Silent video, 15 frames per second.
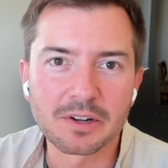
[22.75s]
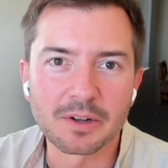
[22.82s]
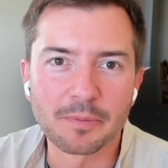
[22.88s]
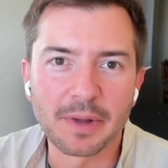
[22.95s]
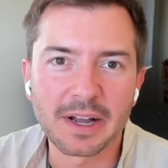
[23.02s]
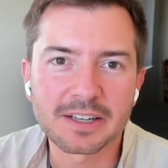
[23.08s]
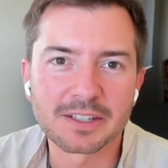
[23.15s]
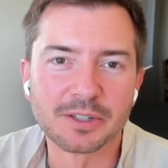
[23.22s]

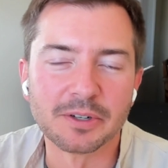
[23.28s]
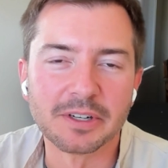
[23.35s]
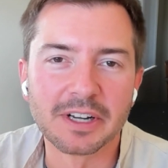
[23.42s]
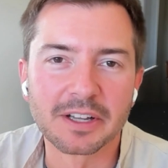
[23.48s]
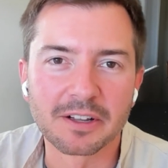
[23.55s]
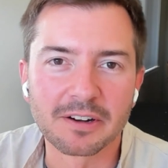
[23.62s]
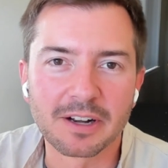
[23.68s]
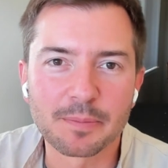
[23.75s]
Welcome back to
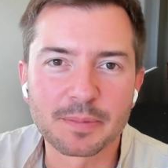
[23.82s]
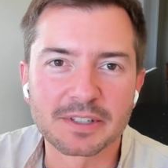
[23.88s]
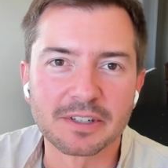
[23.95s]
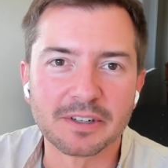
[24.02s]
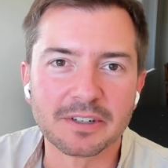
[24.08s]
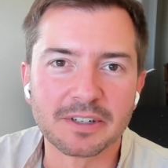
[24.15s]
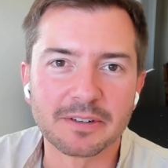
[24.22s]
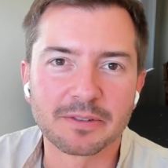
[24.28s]
another
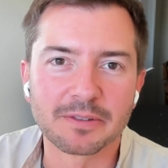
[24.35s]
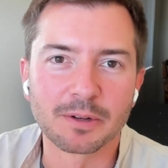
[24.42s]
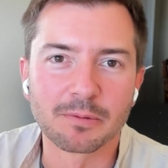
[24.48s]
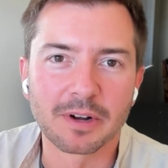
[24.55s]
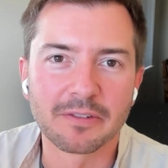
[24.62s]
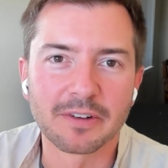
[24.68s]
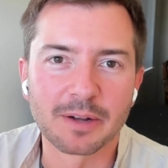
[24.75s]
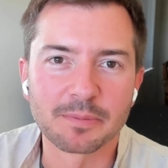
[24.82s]
episode of the
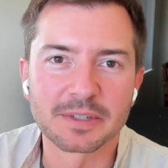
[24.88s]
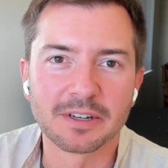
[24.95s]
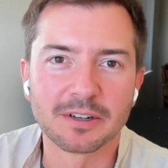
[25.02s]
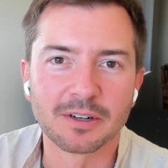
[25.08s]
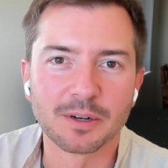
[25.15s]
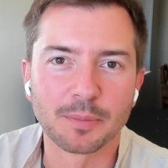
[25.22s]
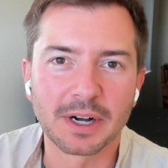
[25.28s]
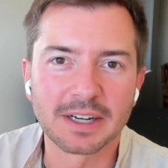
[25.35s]
RevOps
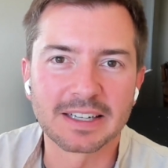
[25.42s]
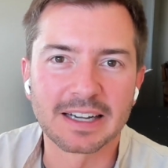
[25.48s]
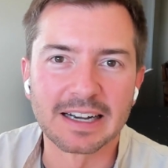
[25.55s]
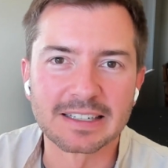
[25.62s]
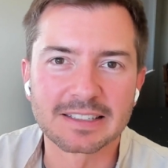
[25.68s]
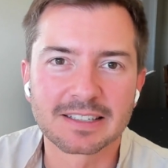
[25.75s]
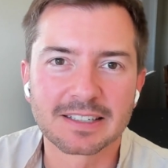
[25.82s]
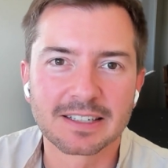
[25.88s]
Hero
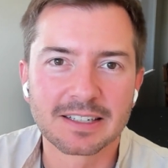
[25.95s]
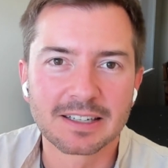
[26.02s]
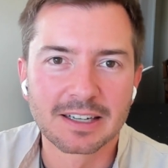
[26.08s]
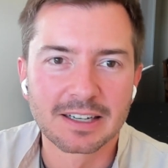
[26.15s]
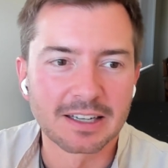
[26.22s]
podcast.